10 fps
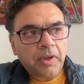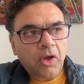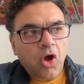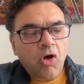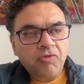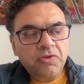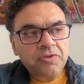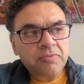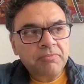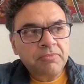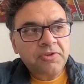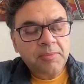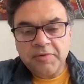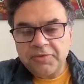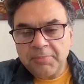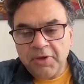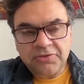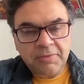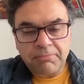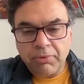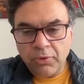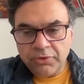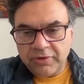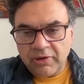Often some of the most important